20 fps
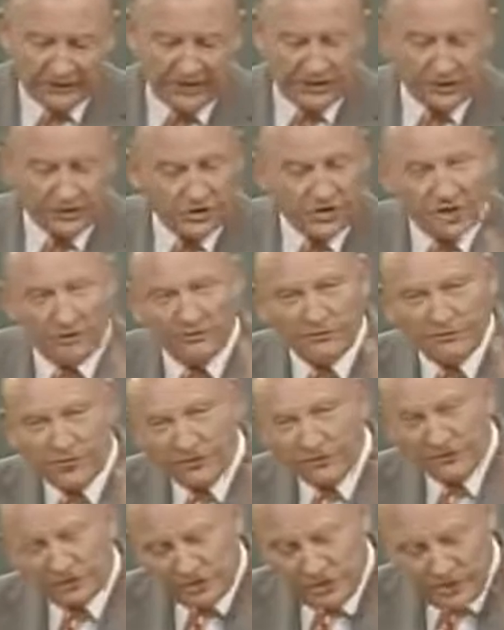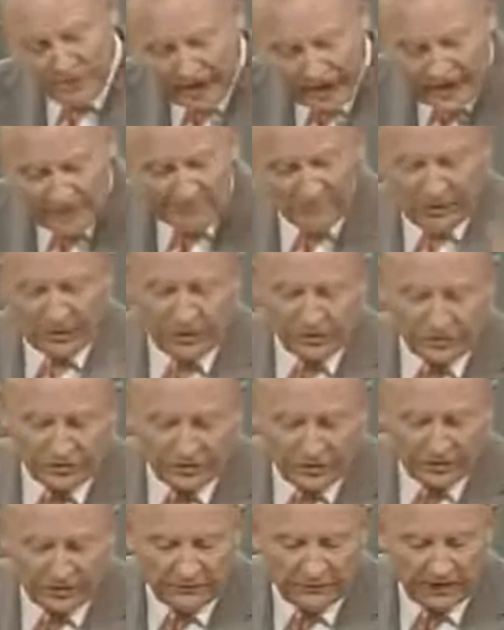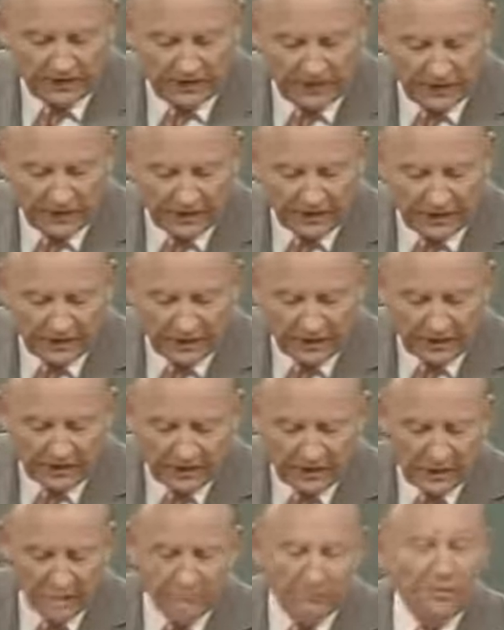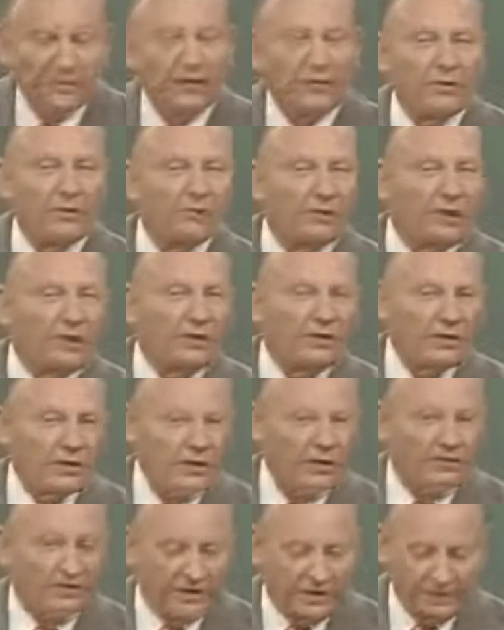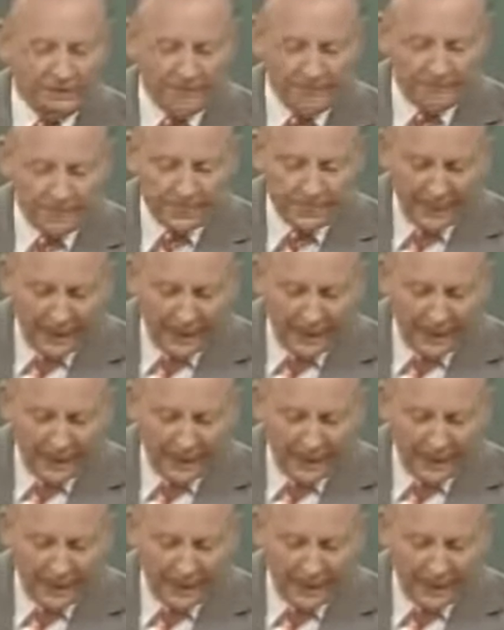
they should have said, I'm going to serve that kind of God. But they rebelled against him.